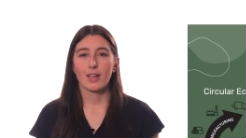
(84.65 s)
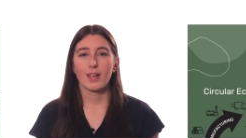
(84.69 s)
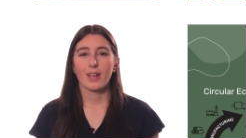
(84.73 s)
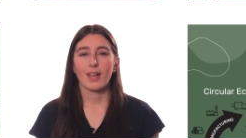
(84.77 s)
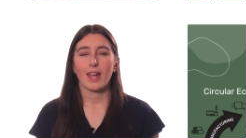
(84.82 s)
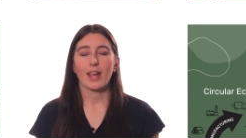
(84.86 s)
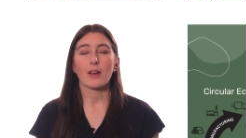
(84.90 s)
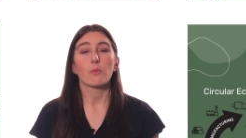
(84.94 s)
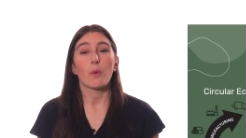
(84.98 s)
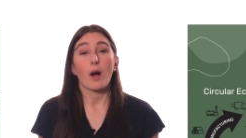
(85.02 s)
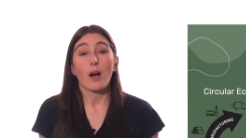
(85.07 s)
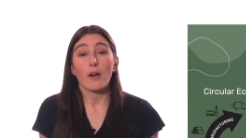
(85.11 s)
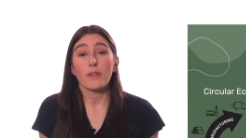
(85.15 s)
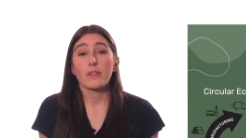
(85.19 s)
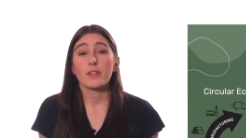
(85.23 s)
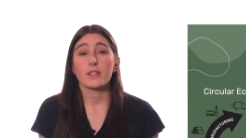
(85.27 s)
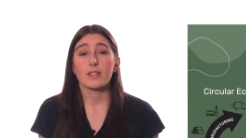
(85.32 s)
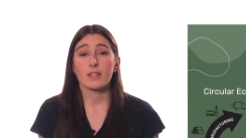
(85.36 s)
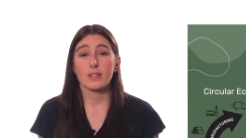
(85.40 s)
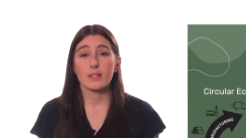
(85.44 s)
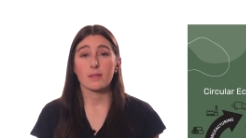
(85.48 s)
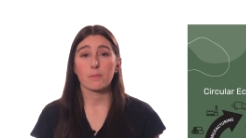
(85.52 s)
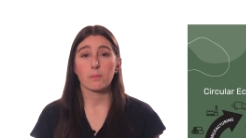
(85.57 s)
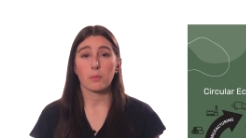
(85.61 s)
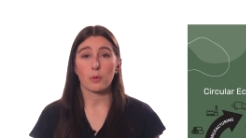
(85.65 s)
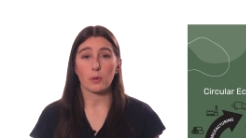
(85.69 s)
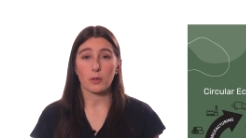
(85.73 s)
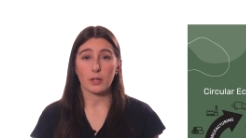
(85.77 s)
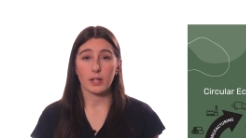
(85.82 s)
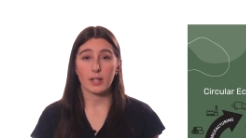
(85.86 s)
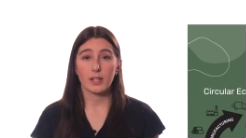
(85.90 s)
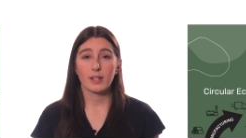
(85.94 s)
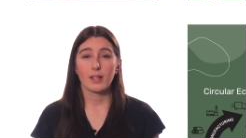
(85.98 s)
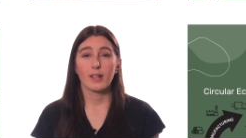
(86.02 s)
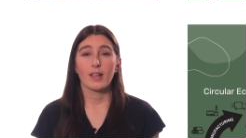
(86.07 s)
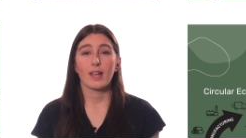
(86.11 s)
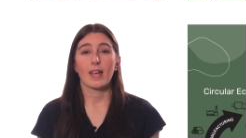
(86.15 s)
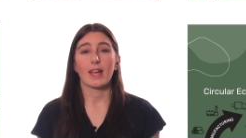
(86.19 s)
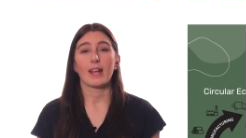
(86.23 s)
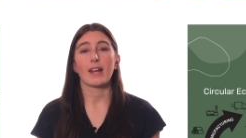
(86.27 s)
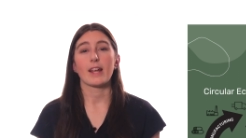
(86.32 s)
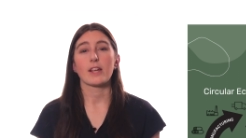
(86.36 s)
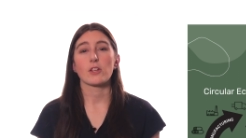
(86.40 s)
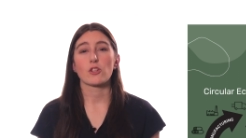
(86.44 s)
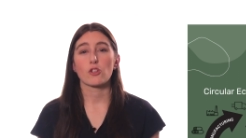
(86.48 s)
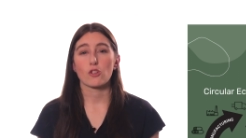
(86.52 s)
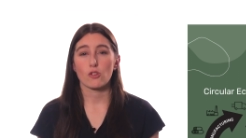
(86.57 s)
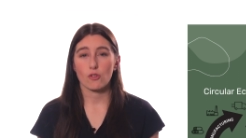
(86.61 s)
and while this is important, it
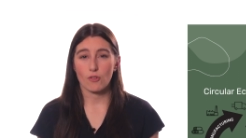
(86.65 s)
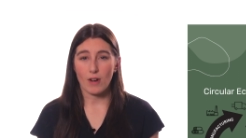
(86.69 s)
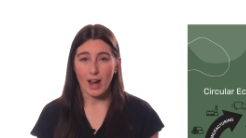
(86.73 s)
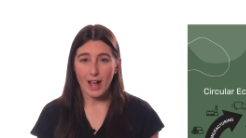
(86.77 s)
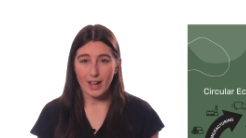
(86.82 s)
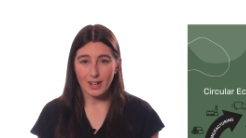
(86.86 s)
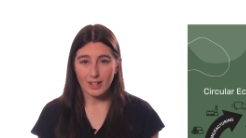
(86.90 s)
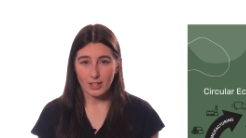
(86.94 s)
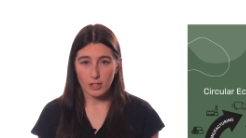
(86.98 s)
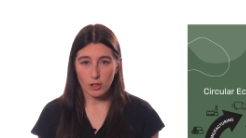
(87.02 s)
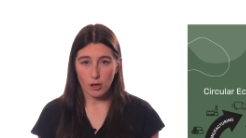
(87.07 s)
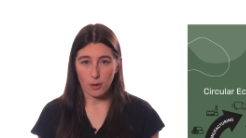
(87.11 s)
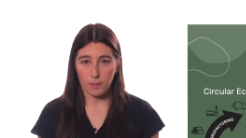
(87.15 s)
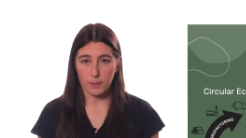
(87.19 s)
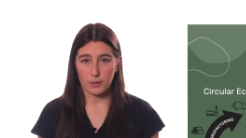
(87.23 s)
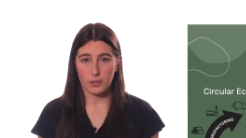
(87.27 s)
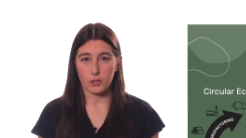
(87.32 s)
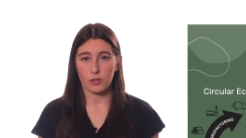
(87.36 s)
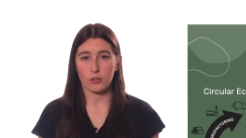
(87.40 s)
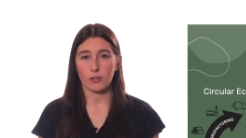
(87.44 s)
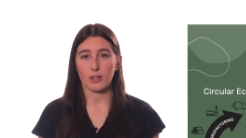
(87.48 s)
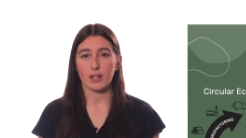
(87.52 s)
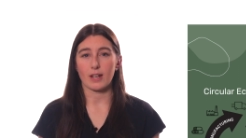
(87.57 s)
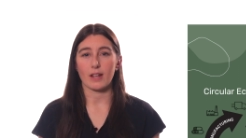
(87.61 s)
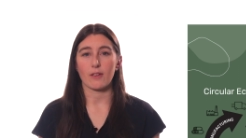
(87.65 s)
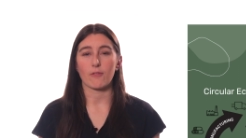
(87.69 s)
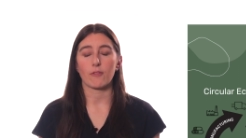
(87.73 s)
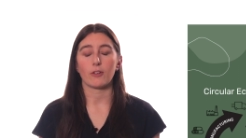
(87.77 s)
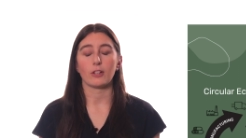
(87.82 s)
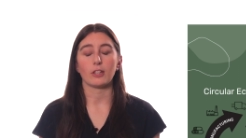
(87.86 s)
has shrouded the opportunity for